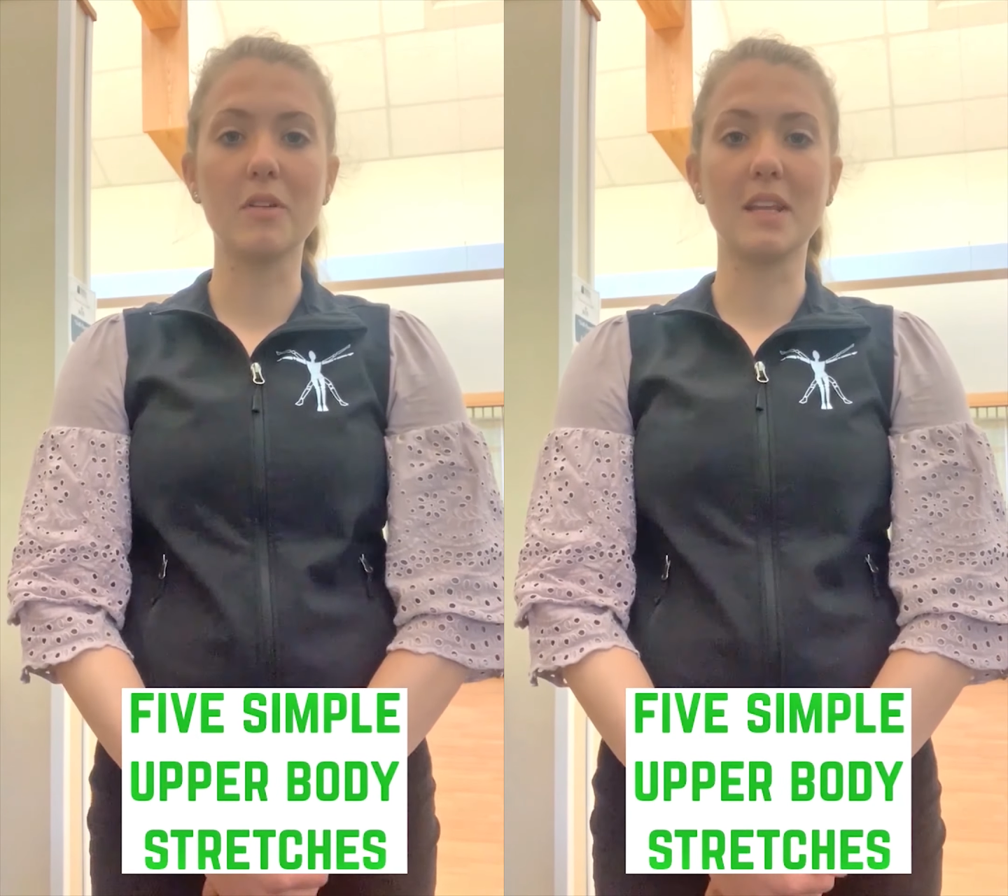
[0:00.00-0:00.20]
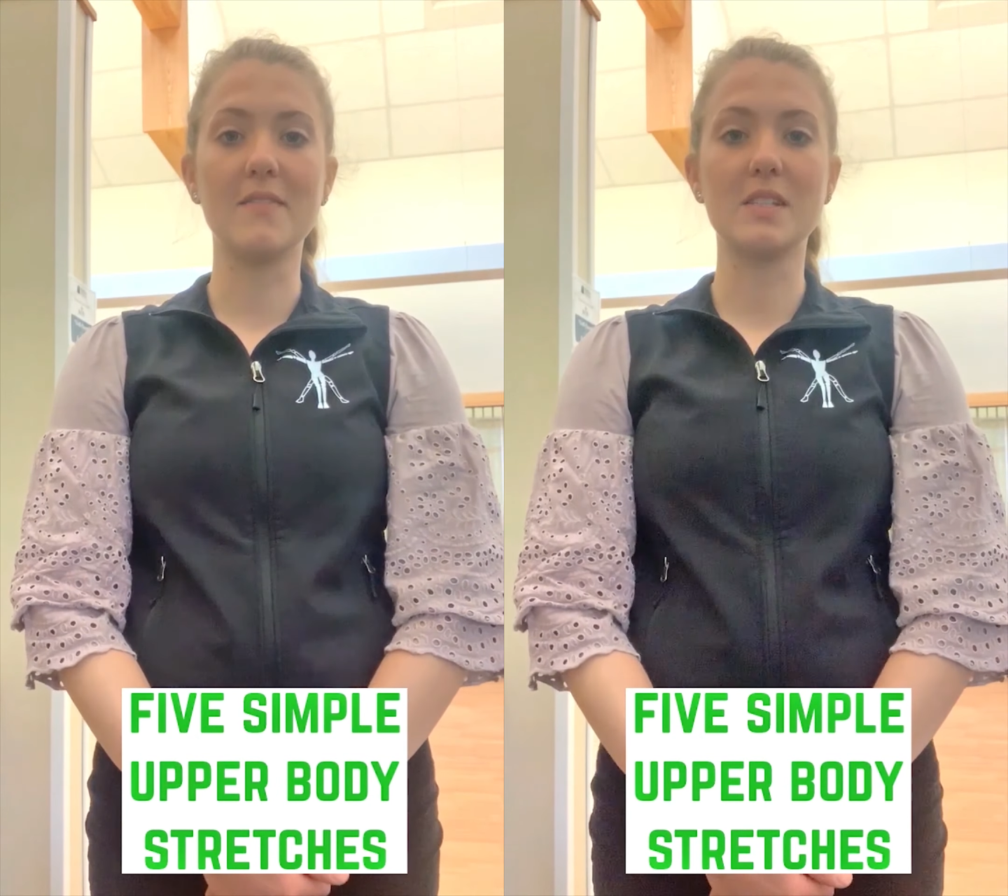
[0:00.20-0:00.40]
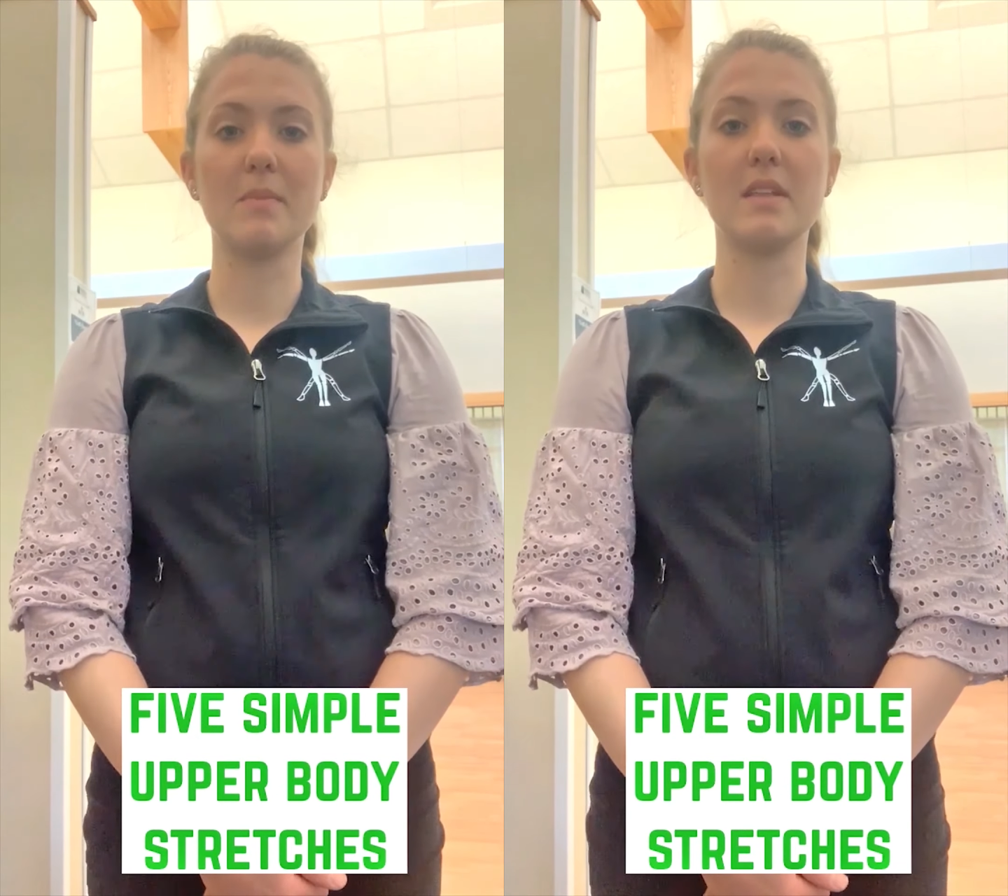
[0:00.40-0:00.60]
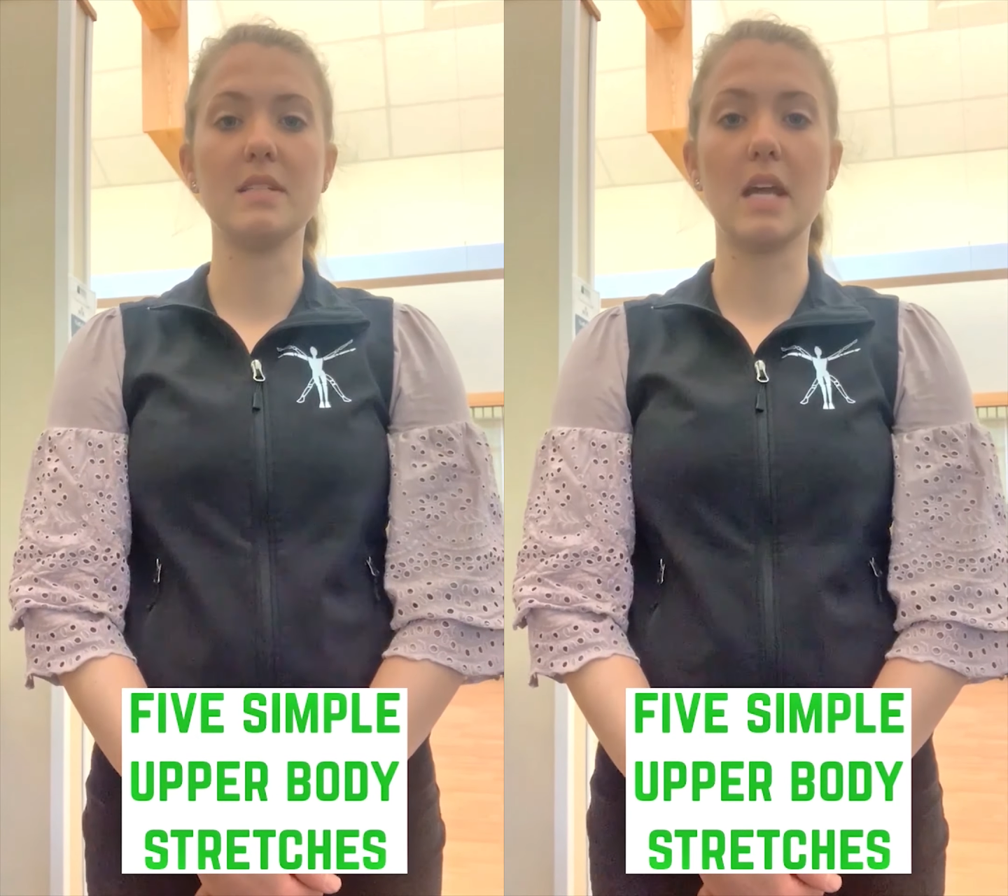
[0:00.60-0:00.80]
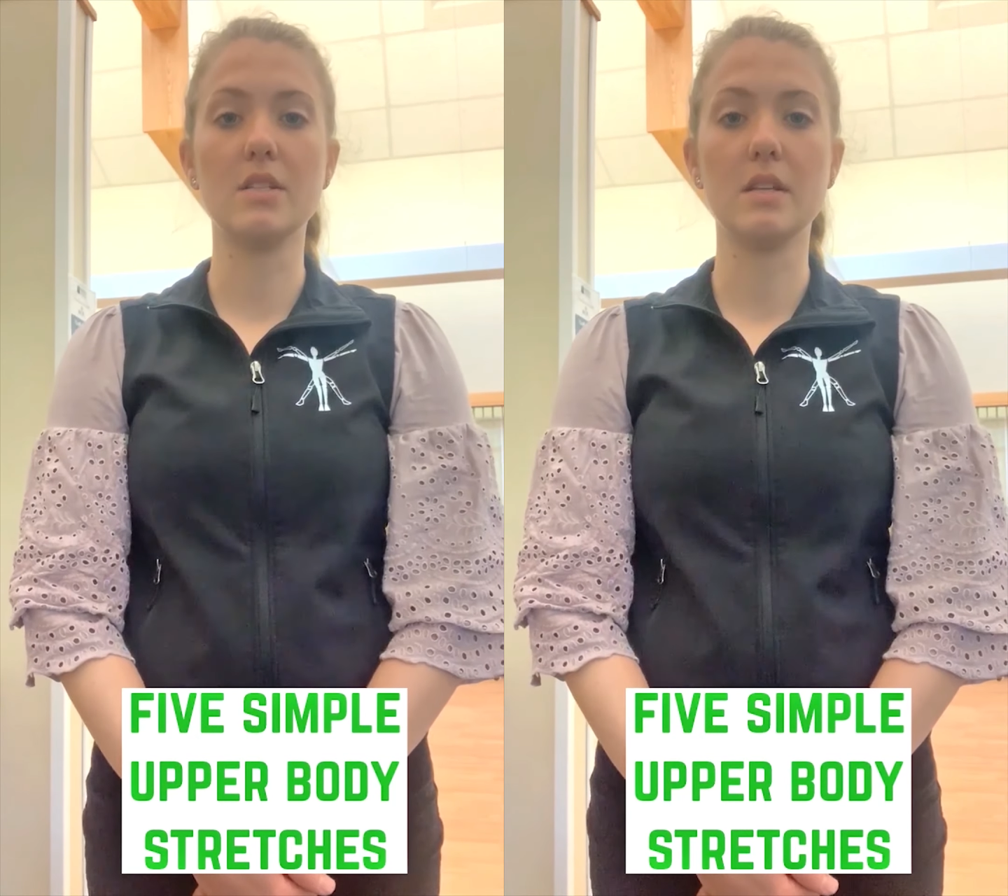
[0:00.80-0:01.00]
relieve some of the
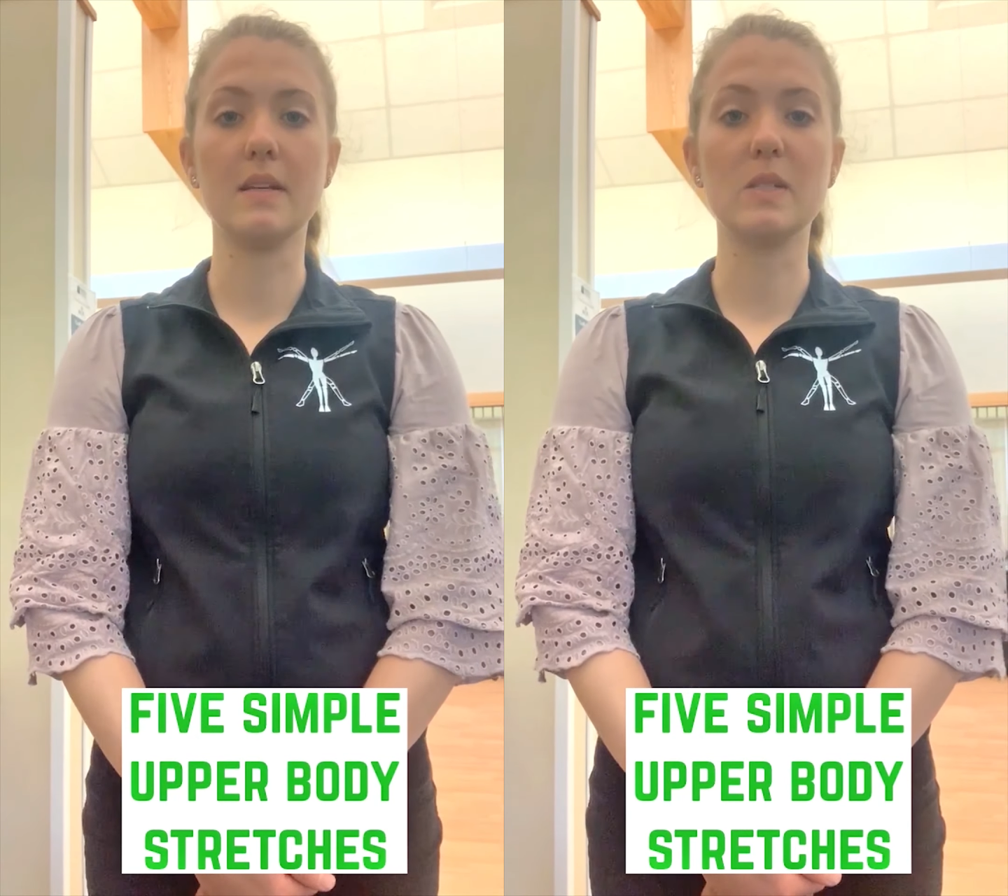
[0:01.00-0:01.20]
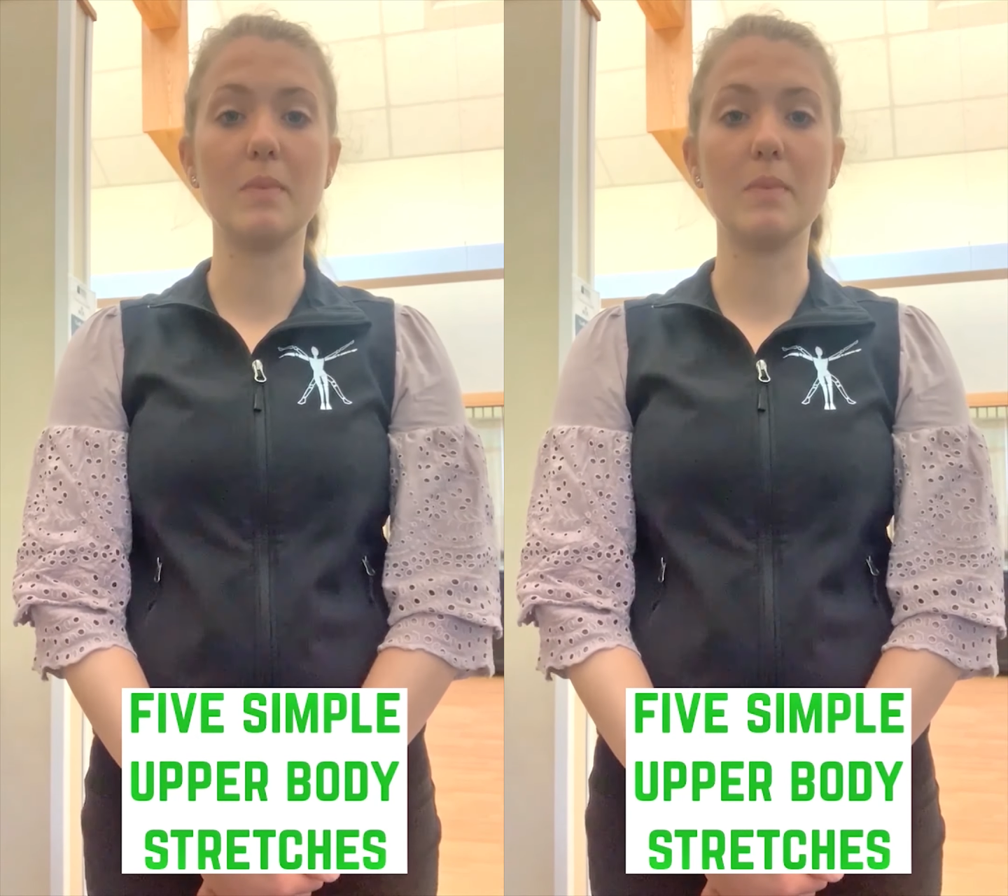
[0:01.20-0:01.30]
tension that's